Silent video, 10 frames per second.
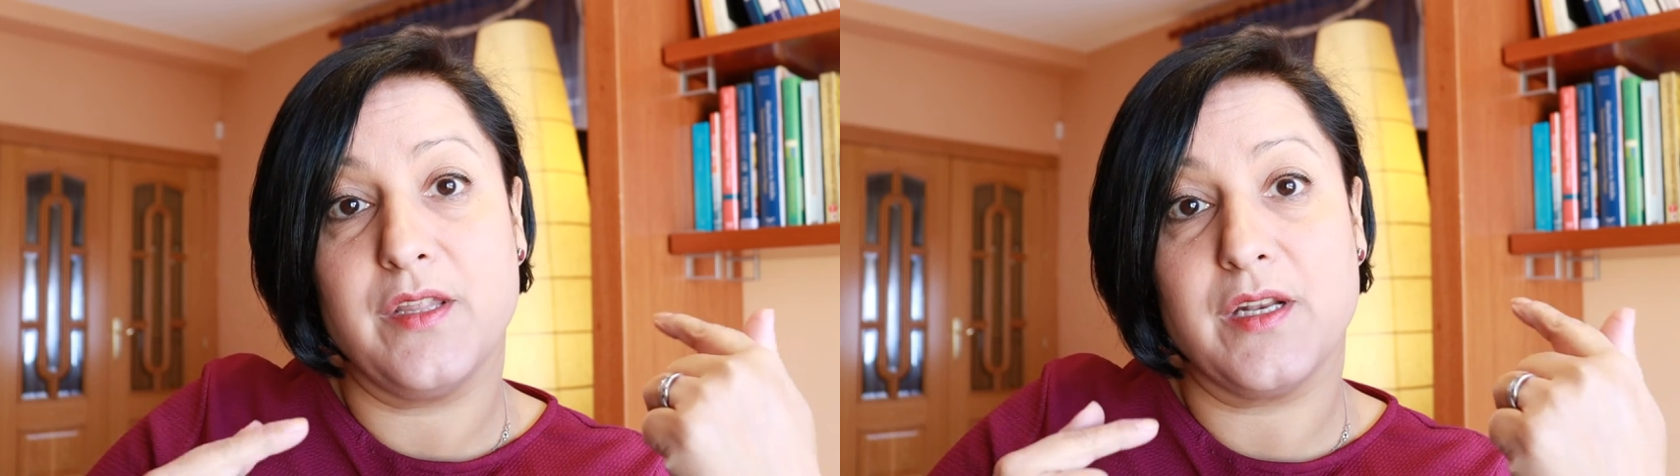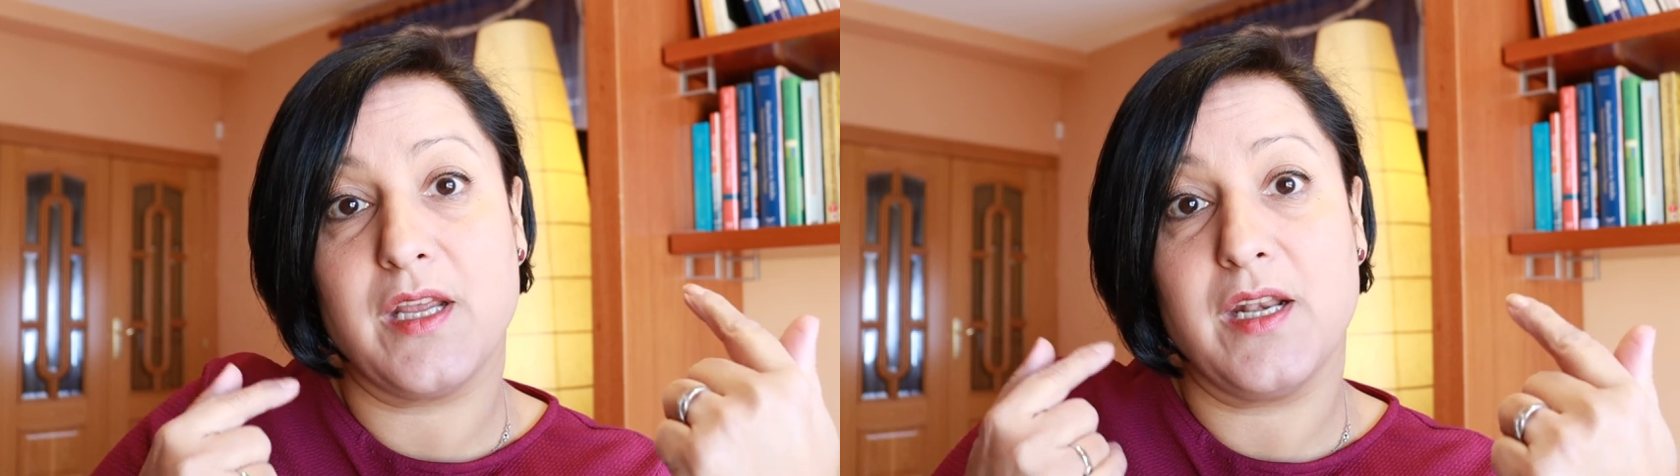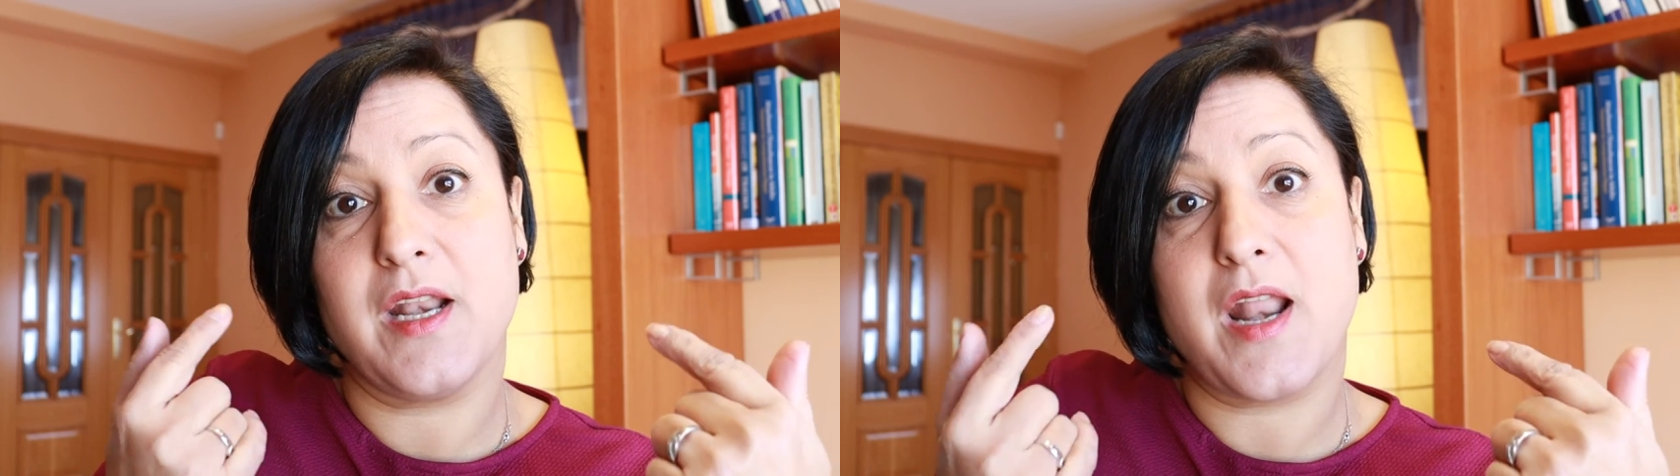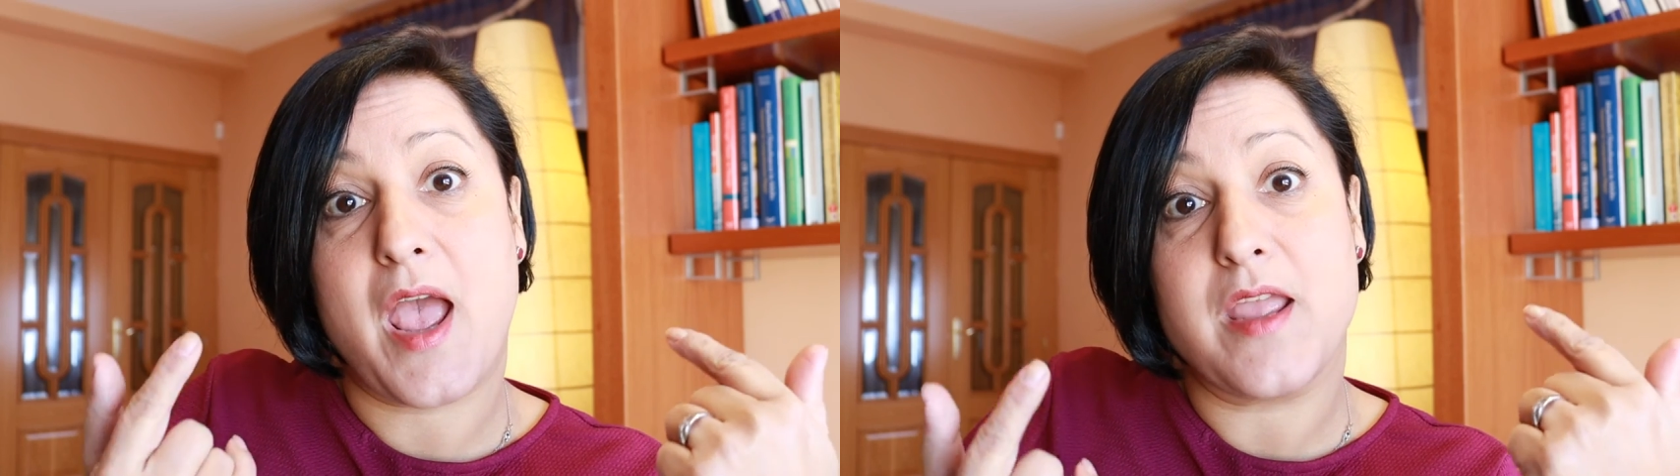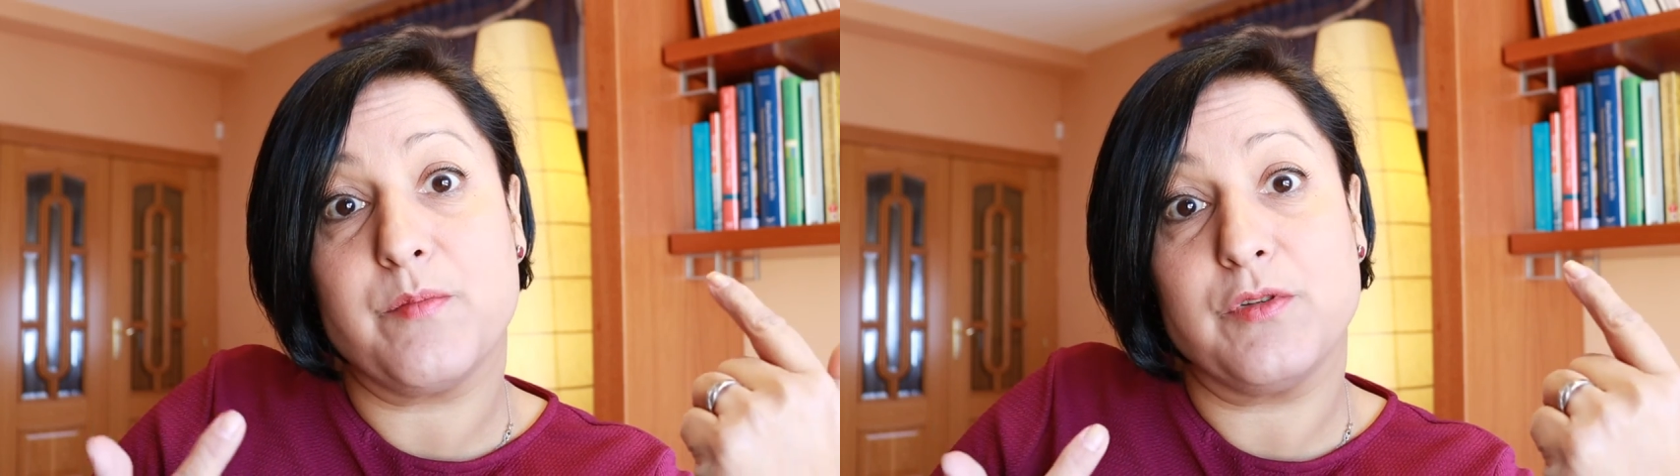that
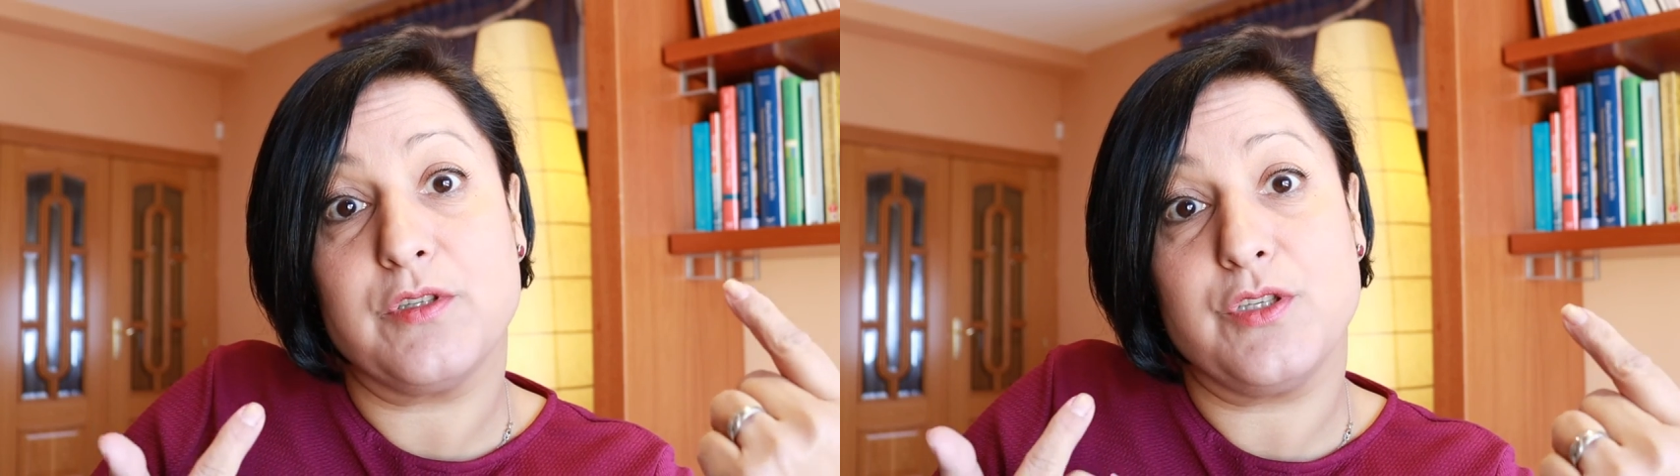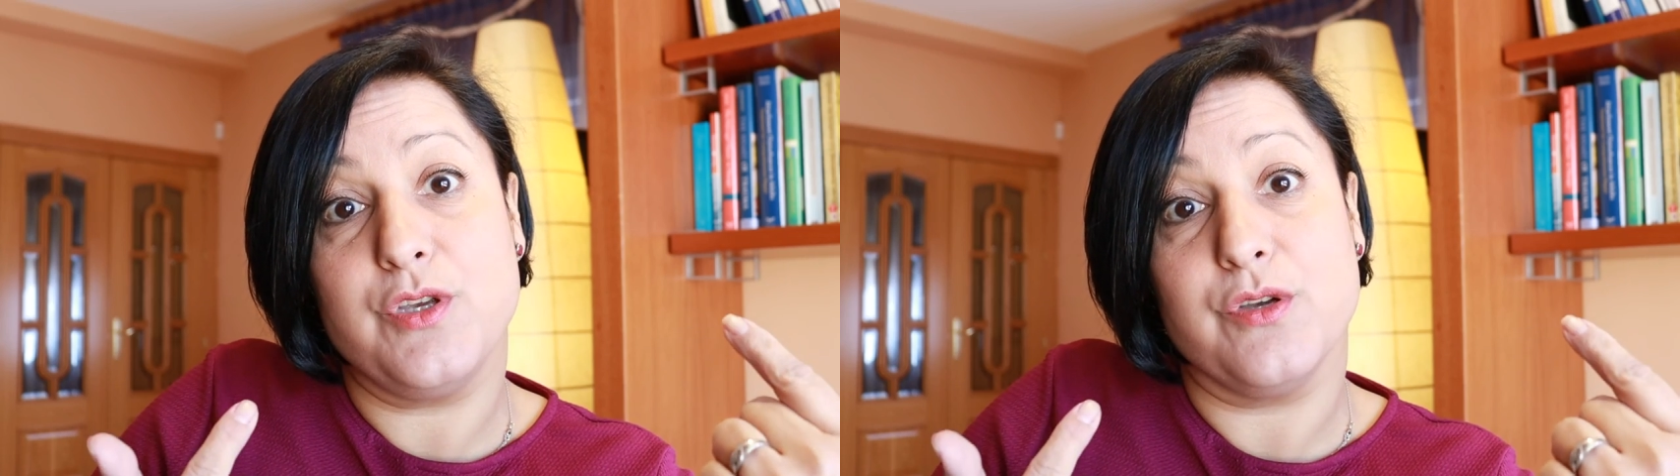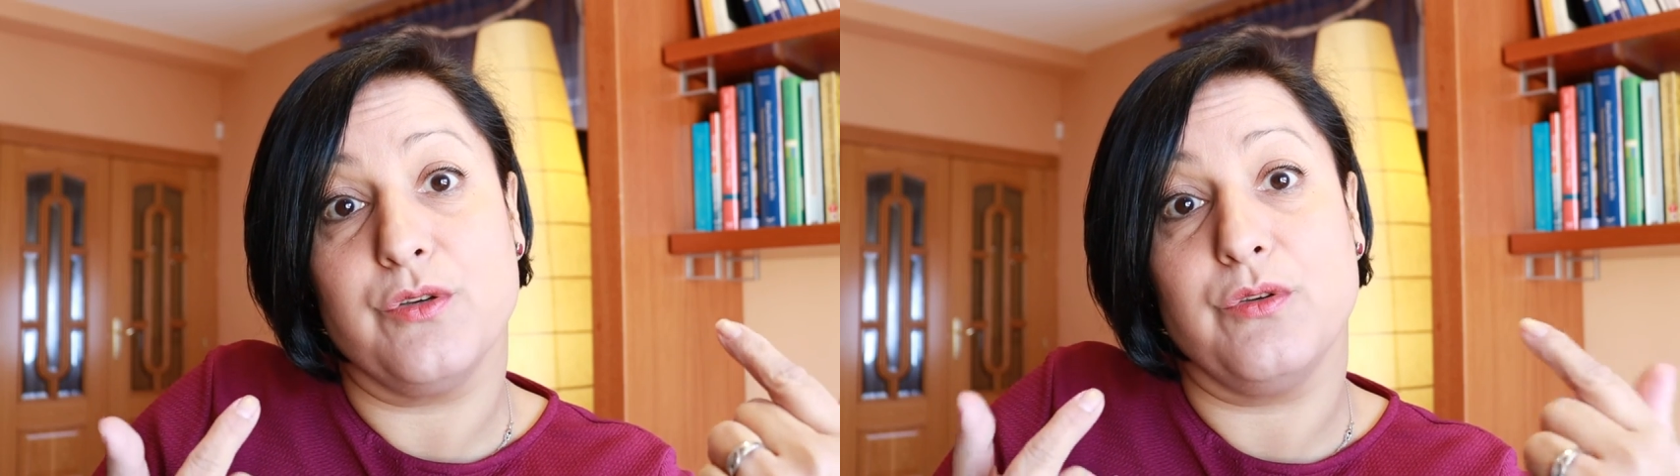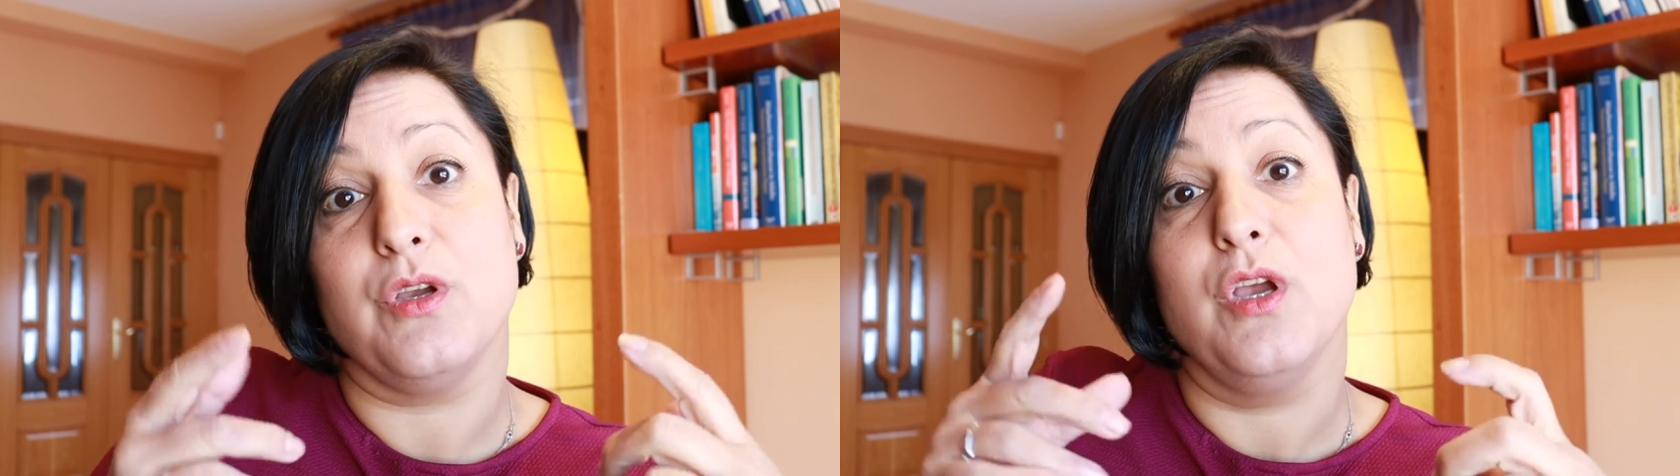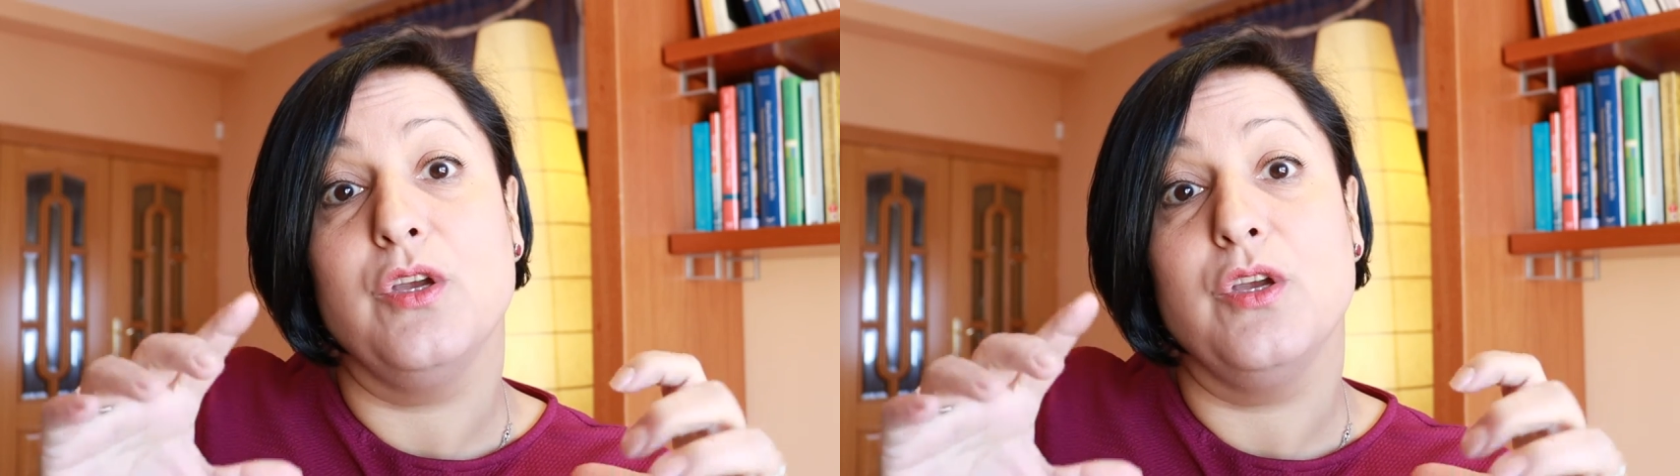enables you